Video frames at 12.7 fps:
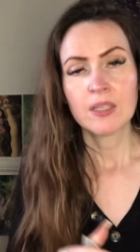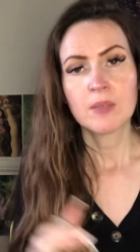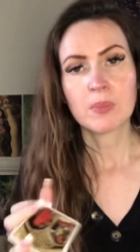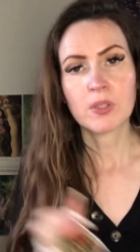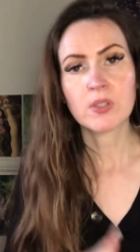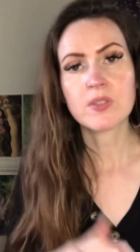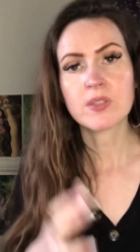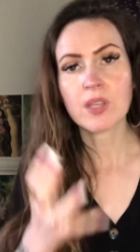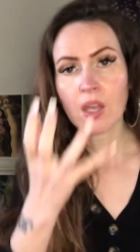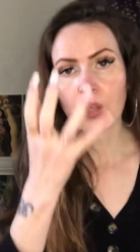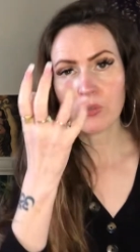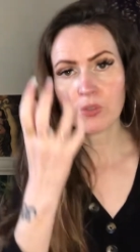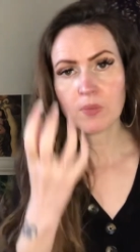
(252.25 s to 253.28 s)
because the
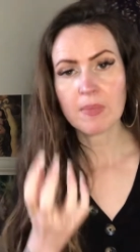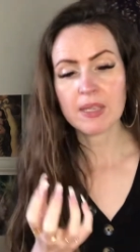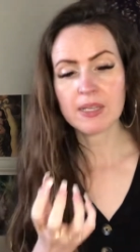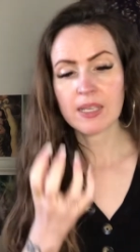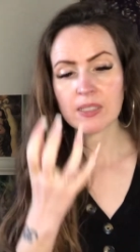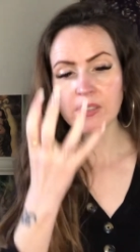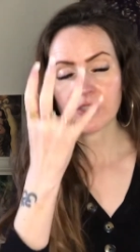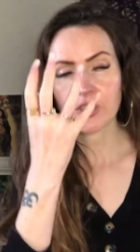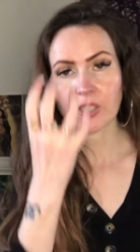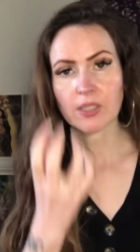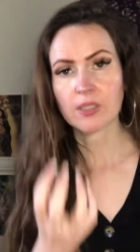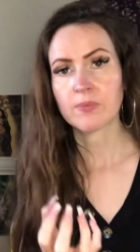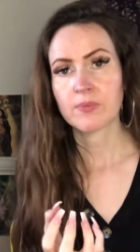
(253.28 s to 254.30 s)
oak men
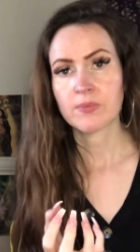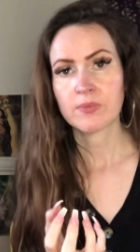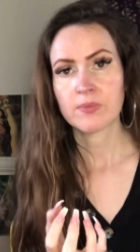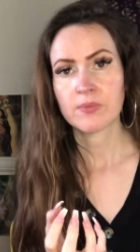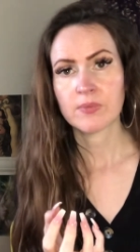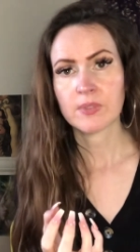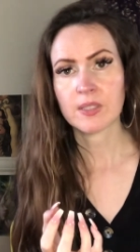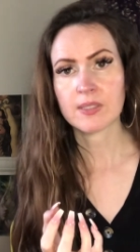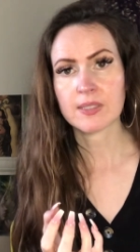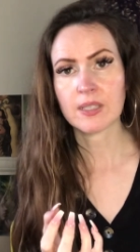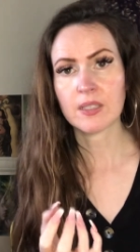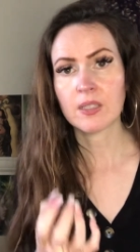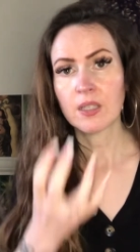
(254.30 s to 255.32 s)
energy you
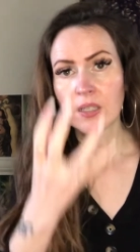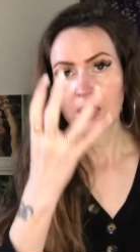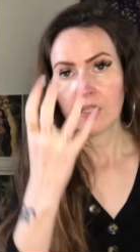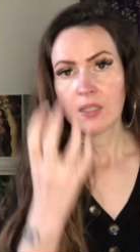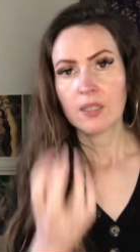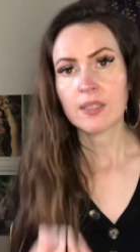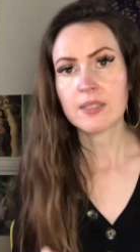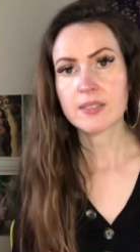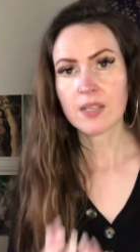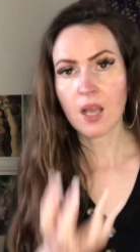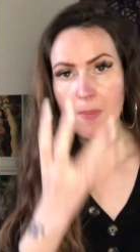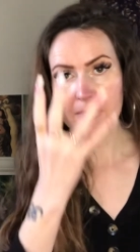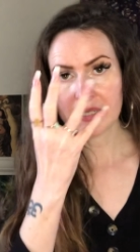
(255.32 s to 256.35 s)
see is
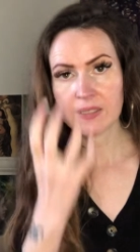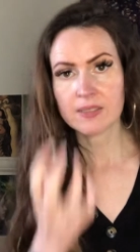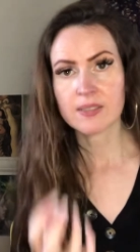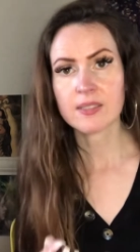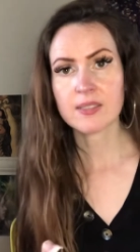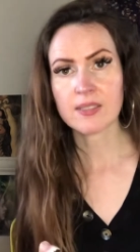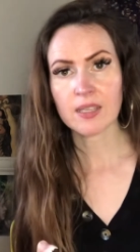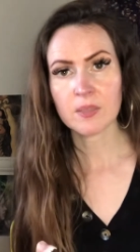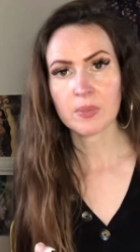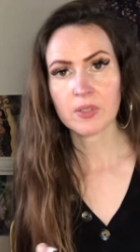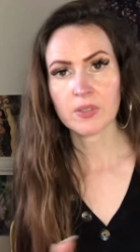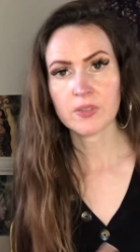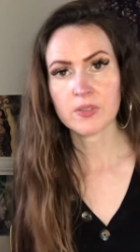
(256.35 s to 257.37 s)
coming in to
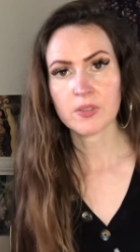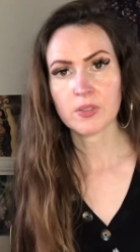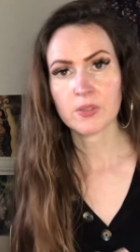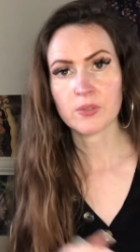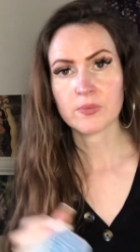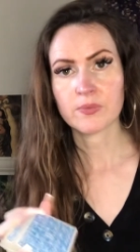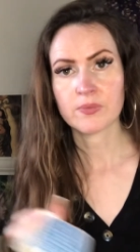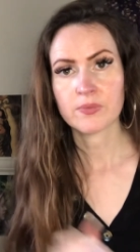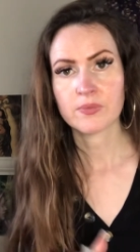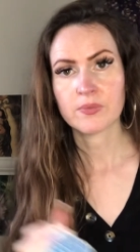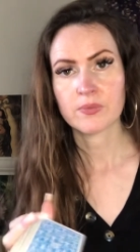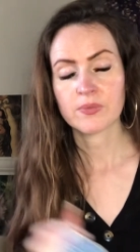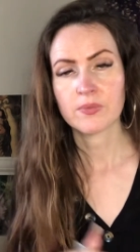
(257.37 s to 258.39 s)
stabilize you
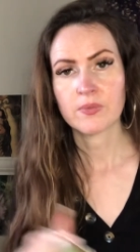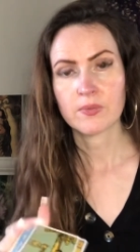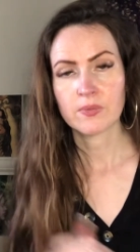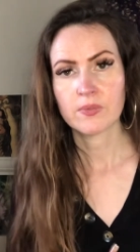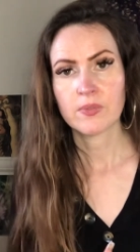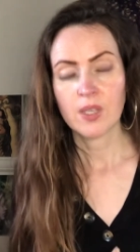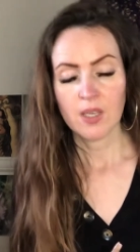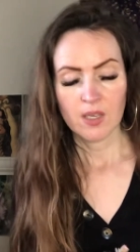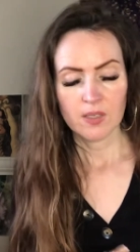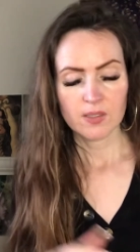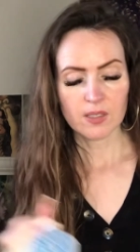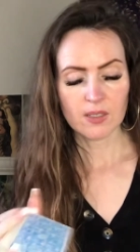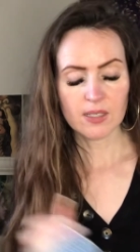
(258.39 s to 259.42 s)

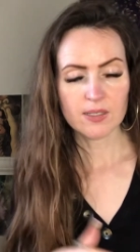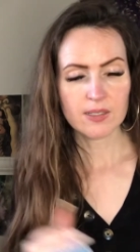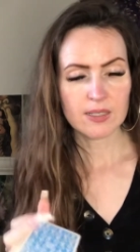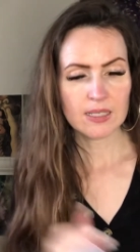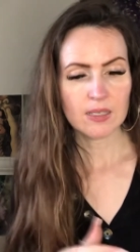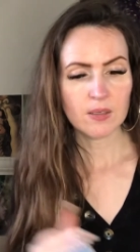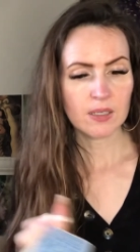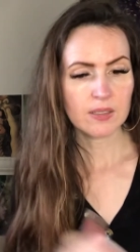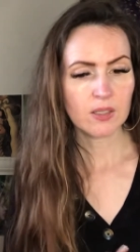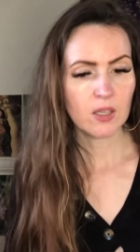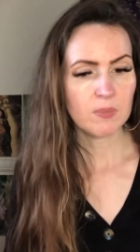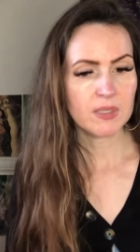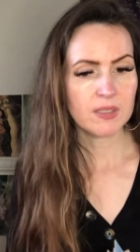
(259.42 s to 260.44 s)
so let's see, let's
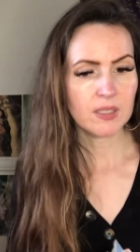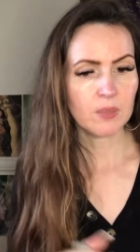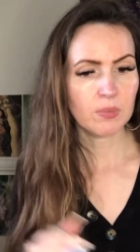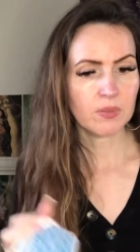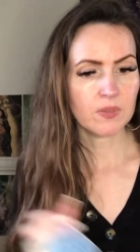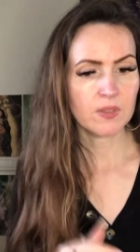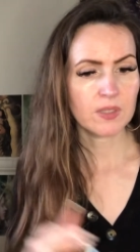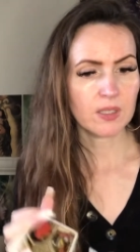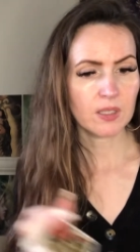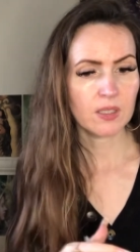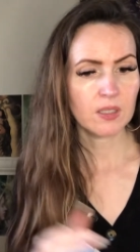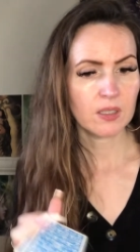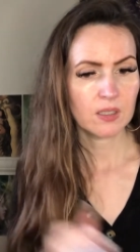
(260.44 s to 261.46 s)
go a bit deeper and
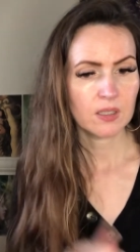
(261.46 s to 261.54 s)
see.